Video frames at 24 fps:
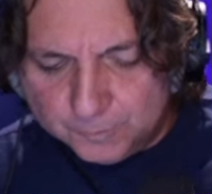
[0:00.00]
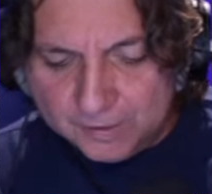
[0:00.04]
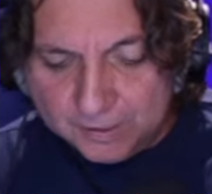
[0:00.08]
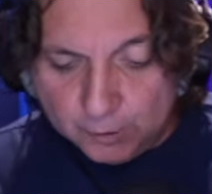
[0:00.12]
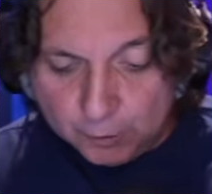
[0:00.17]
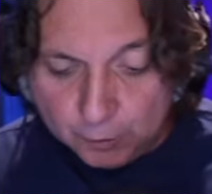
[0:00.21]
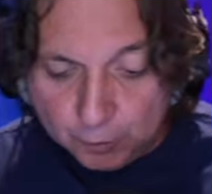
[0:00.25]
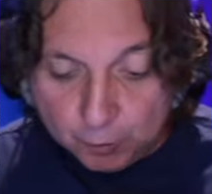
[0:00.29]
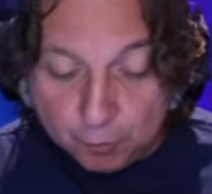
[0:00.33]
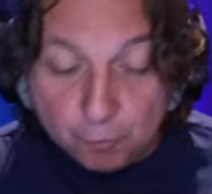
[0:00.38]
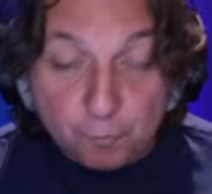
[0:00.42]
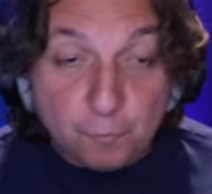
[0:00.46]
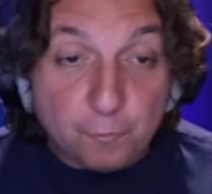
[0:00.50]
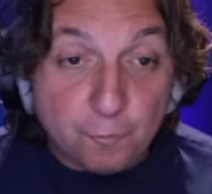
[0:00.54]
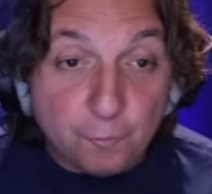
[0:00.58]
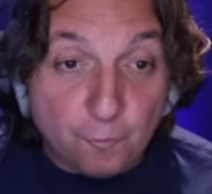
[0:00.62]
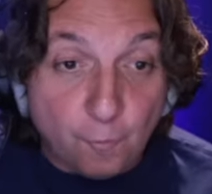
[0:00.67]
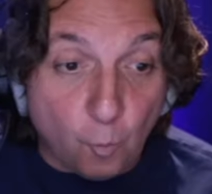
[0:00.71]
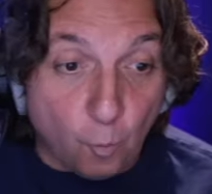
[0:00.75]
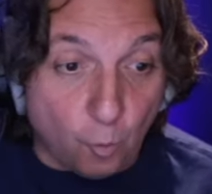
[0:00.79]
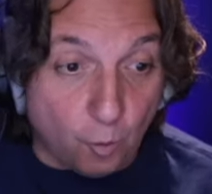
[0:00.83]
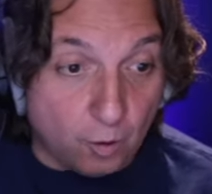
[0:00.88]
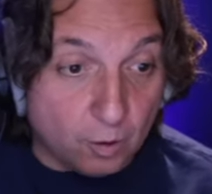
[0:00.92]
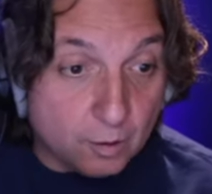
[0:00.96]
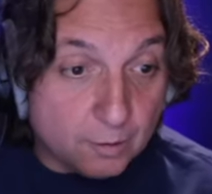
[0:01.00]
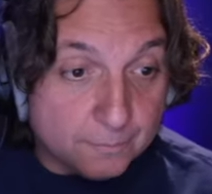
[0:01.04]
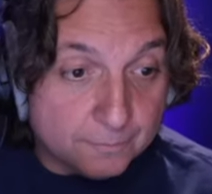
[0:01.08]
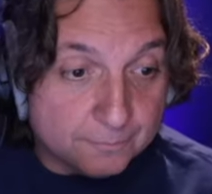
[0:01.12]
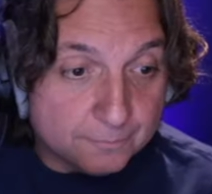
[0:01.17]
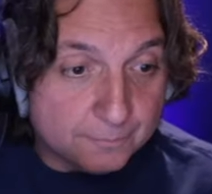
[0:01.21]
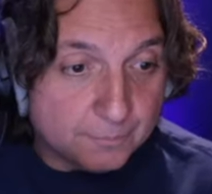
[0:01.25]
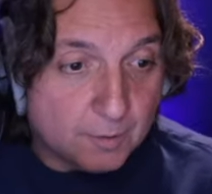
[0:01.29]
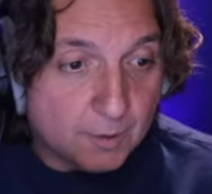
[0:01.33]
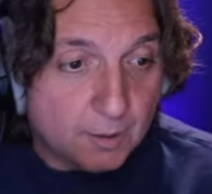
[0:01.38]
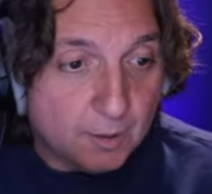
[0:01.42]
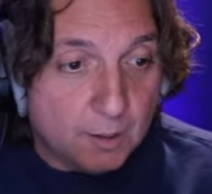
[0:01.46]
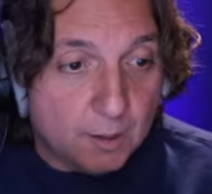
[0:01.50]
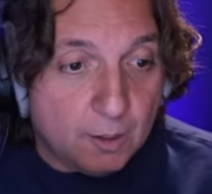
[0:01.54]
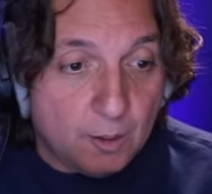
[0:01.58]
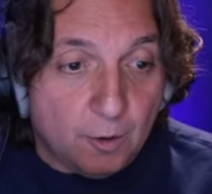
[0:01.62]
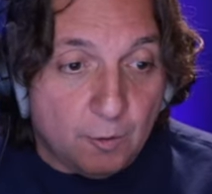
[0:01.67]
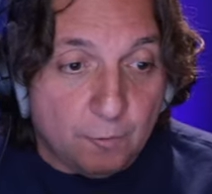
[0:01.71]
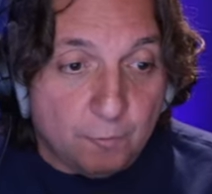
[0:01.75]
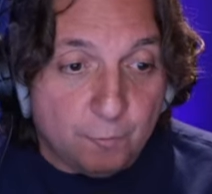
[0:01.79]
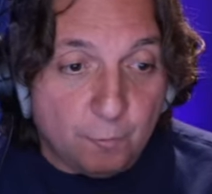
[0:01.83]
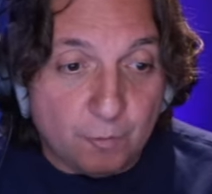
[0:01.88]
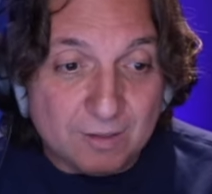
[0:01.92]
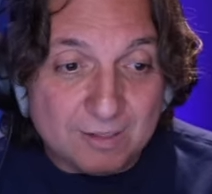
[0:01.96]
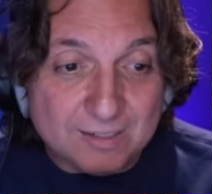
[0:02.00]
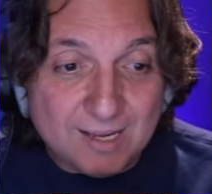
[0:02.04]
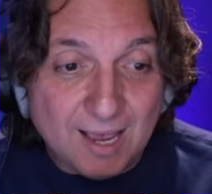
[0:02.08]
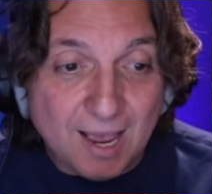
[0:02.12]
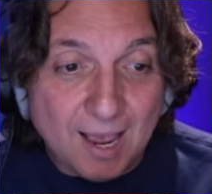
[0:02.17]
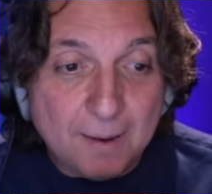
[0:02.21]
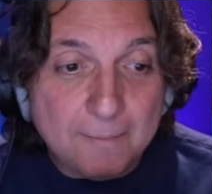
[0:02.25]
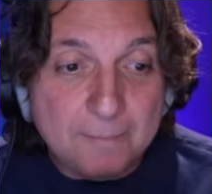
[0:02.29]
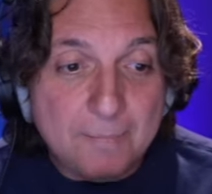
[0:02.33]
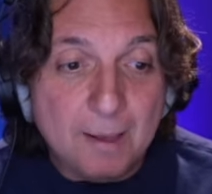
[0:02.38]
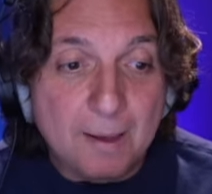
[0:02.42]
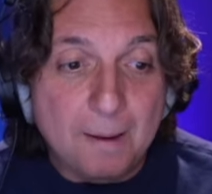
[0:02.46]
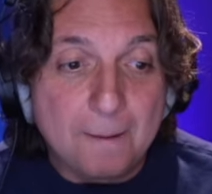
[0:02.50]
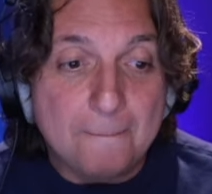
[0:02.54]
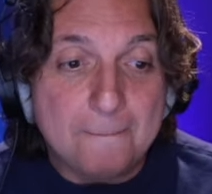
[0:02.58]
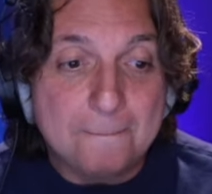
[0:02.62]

Peter four, for the time